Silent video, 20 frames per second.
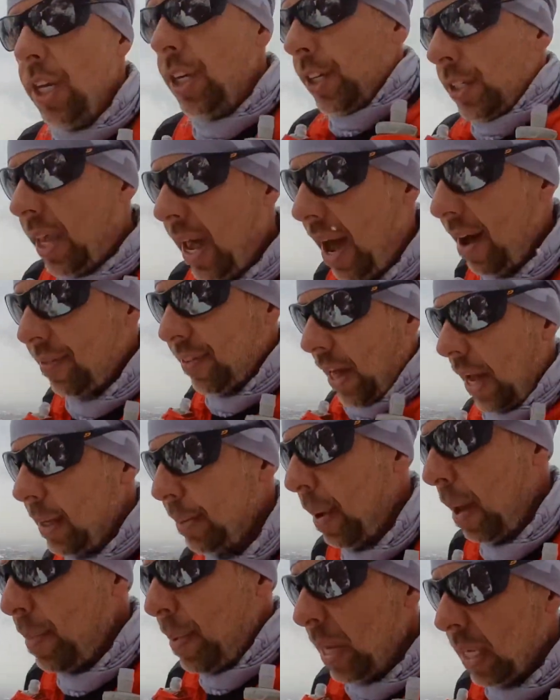Just have
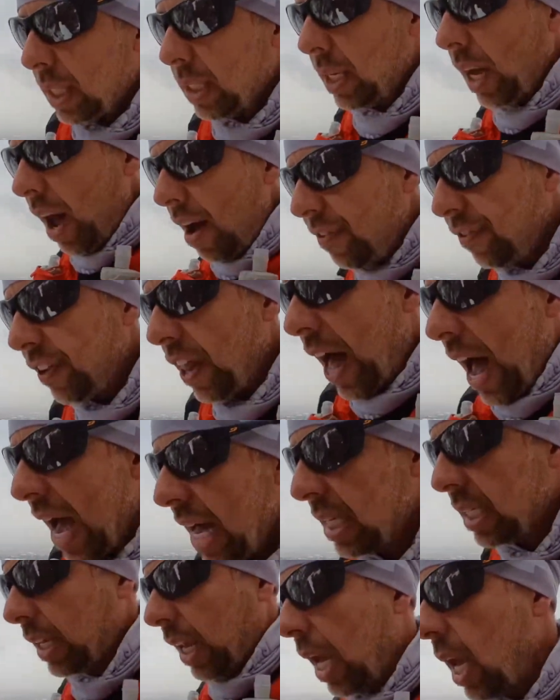like maybe a soft
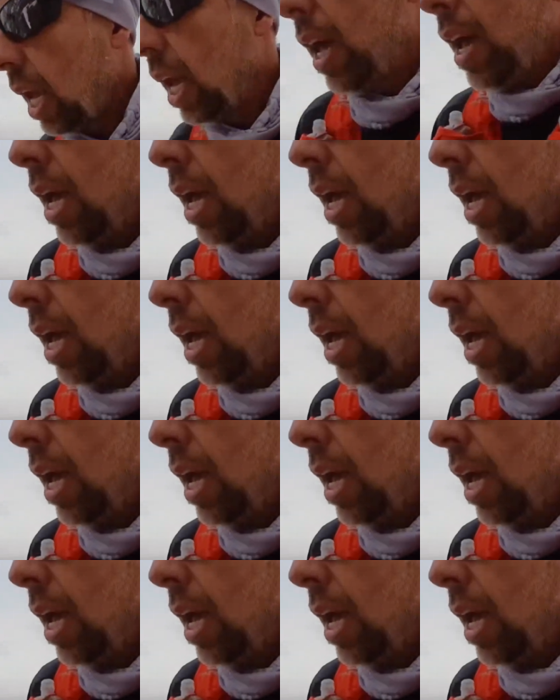flask